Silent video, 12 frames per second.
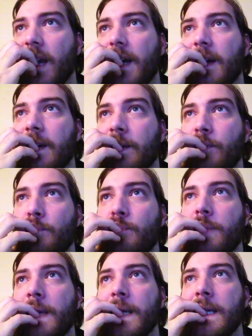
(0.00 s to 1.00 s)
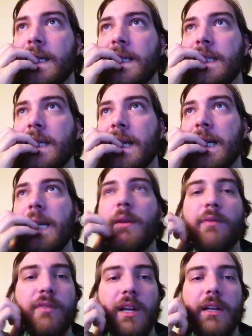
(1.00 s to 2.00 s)
you're not getting
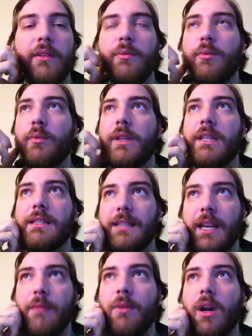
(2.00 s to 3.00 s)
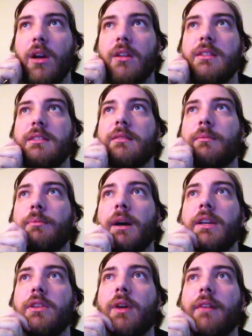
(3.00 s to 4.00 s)
flooded with the same cards,
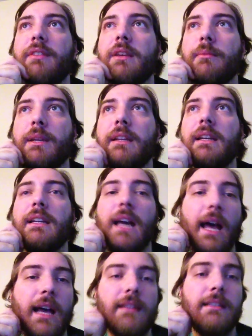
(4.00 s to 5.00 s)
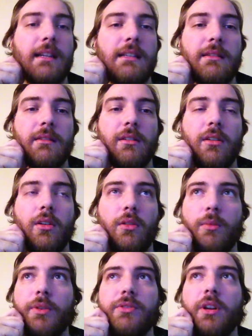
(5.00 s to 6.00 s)
but you have the ability to access
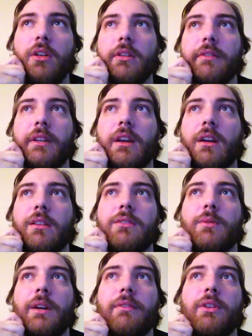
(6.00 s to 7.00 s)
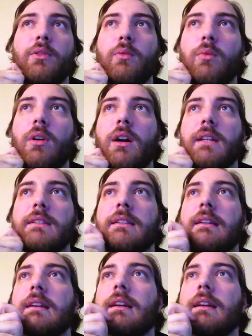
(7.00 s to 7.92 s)
almost all of the cards whenever you want.